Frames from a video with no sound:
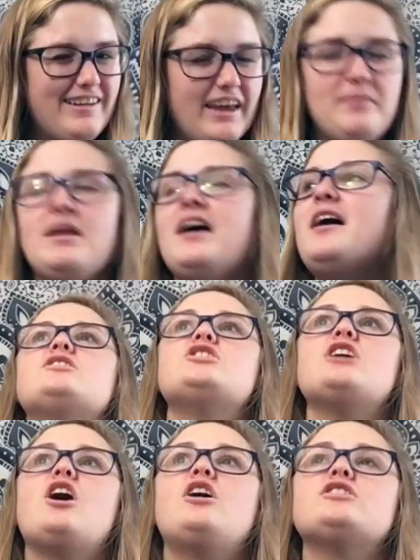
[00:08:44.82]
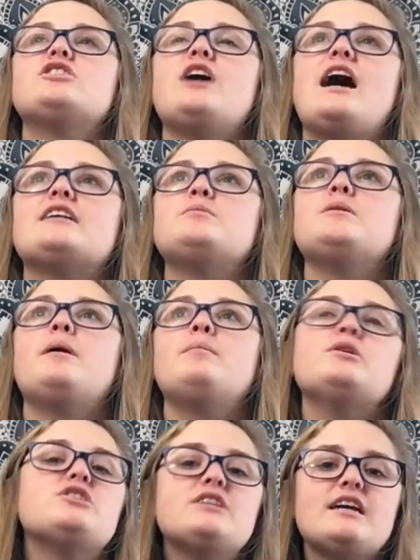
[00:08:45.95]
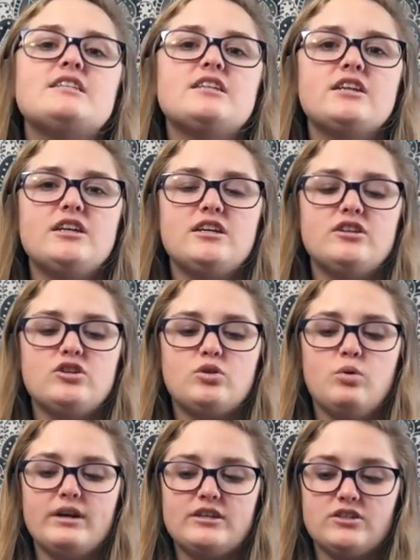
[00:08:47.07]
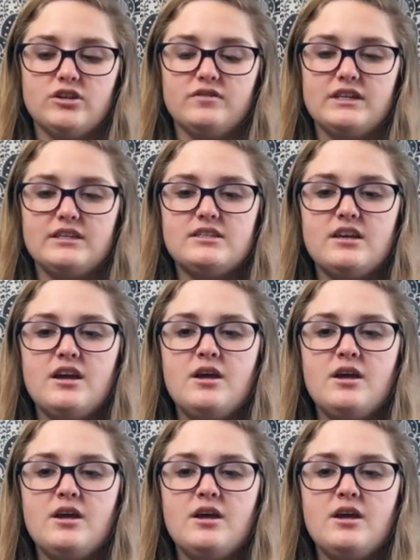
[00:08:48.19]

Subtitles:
Okay. And she also asked me about merchandising and quick service,